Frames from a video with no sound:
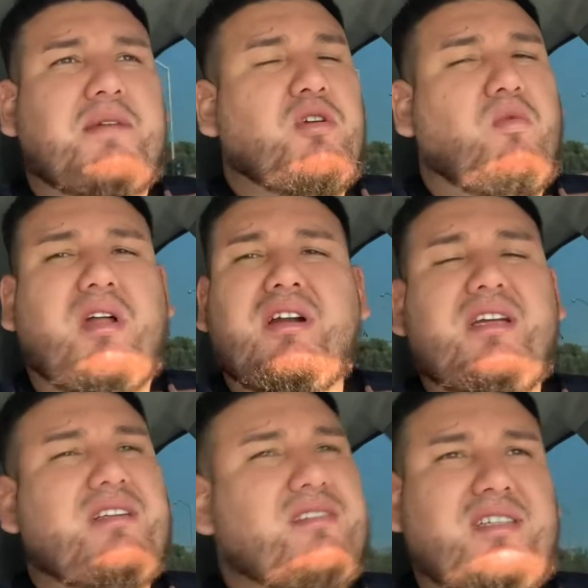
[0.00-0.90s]
The
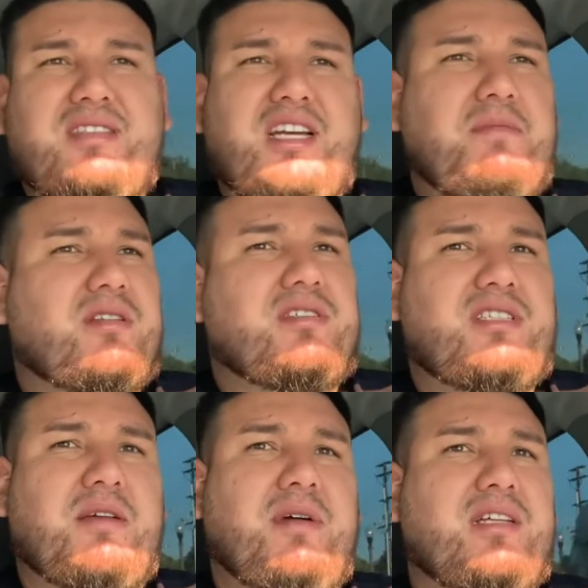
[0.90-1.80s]
quality doesn't come out the
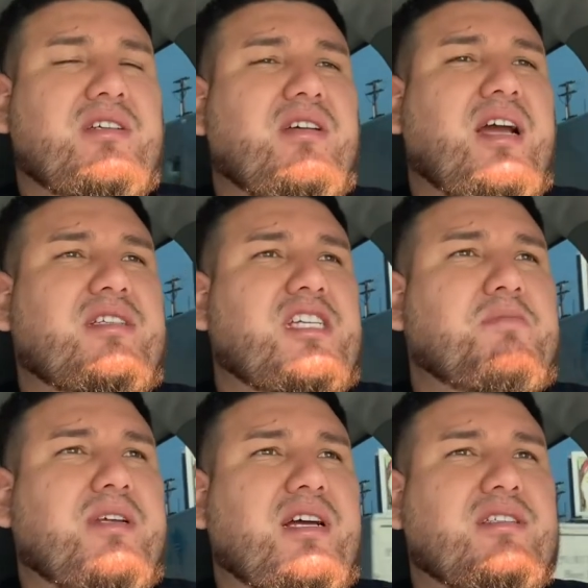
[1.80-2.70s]
same. I'll tell you guys this
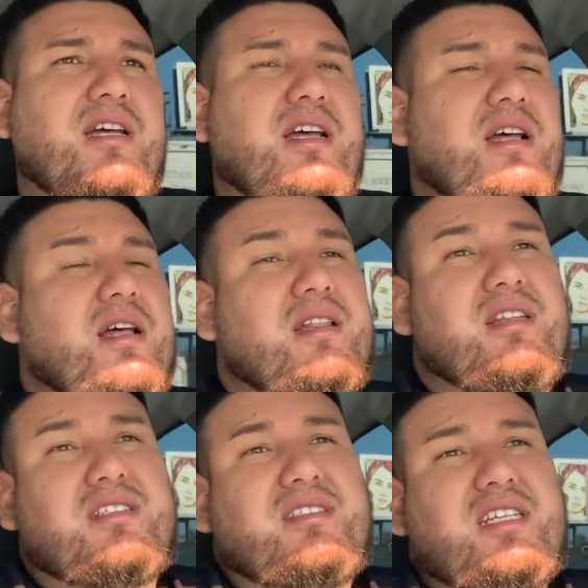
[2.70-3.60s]
because
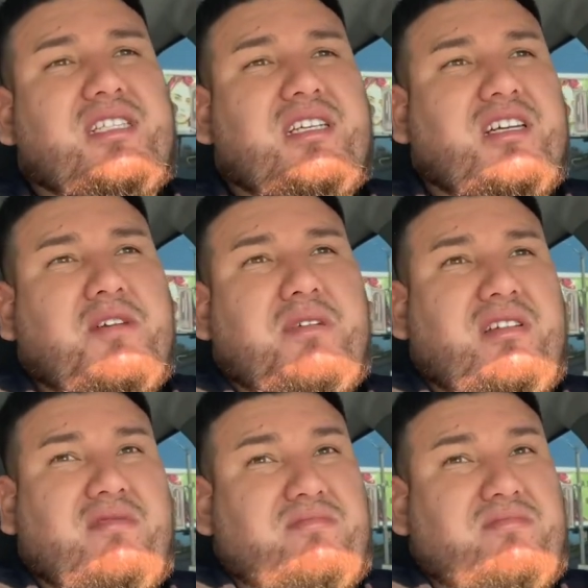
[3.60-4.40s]
the stitching could be